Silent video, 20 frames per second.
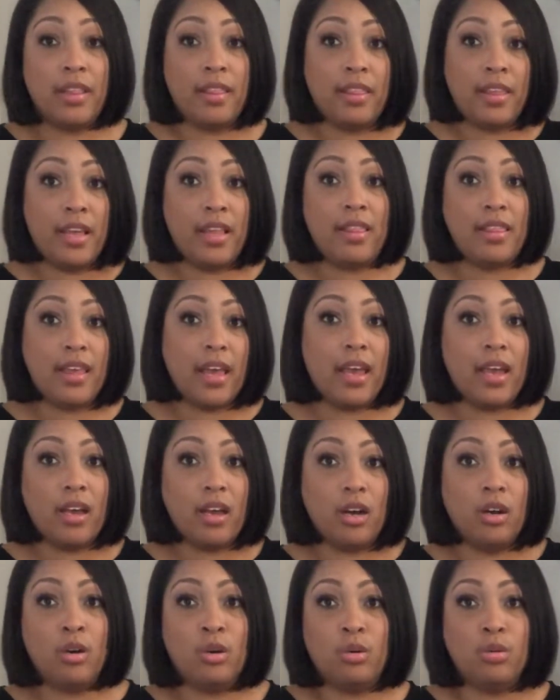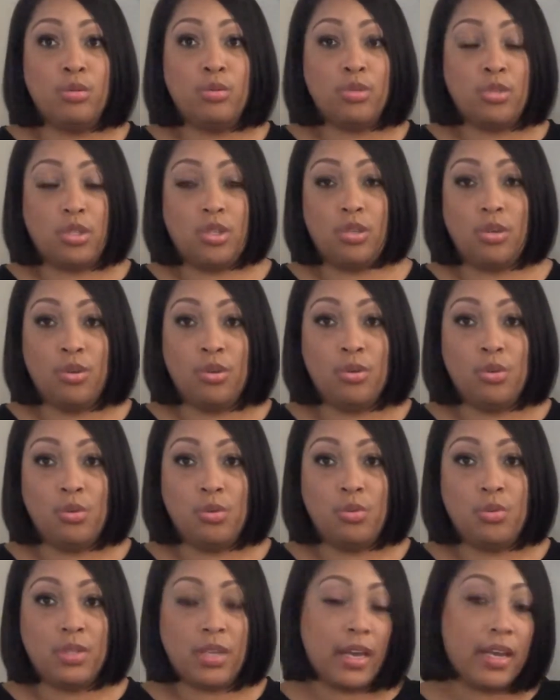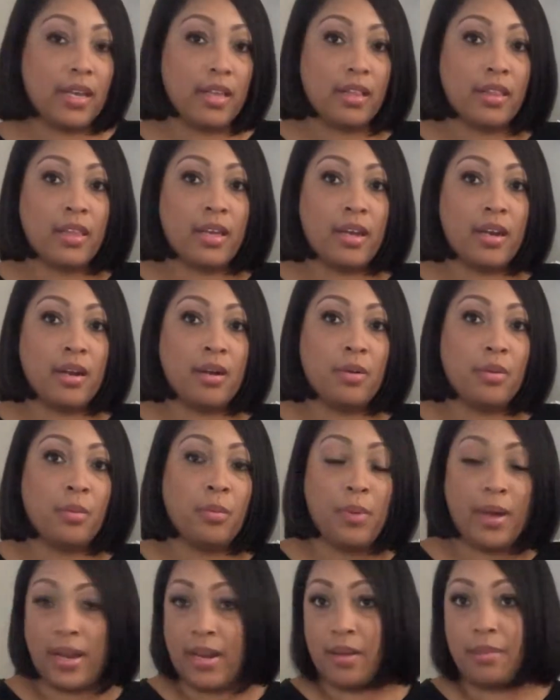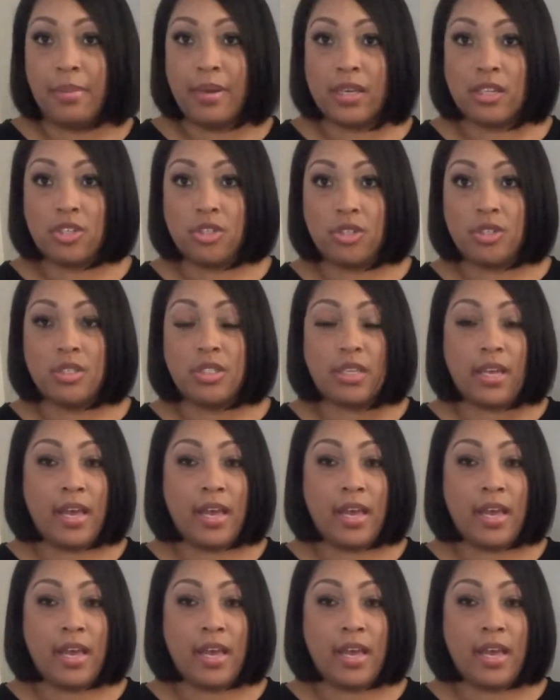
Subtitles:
then they go to take their wedding pictures,